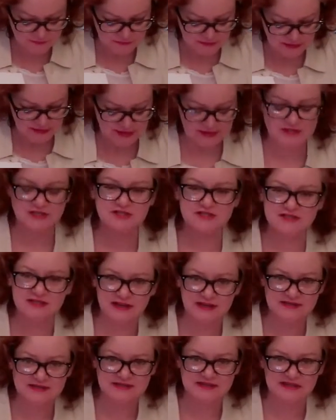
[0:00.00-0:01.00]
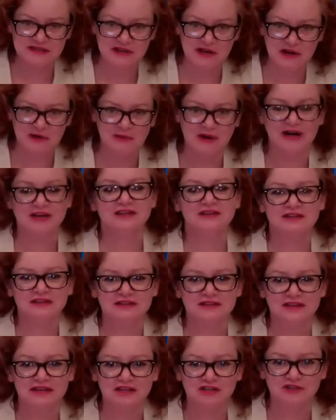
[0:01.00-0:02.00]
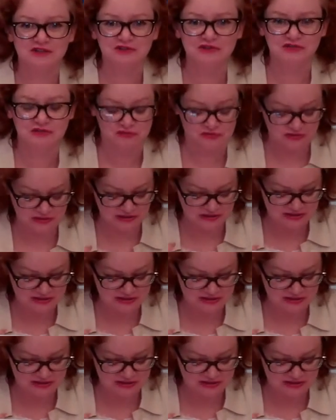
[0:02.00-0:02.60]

it's just nice to know, I think, that you've